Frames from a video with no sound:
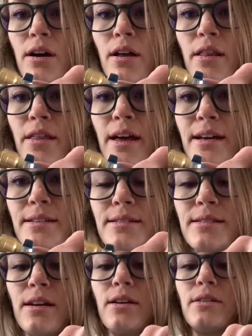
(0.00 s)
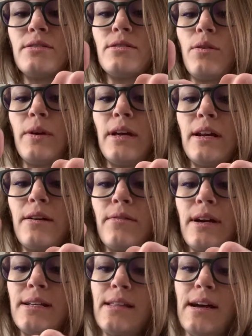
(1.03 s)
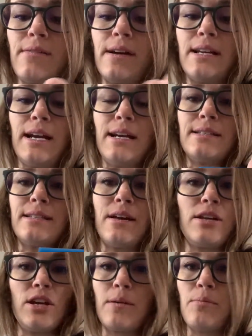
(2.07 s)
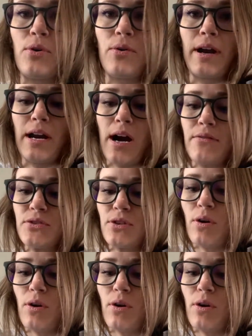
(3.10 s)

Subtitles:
this. So we get it right to that right tightness and you can pull right off.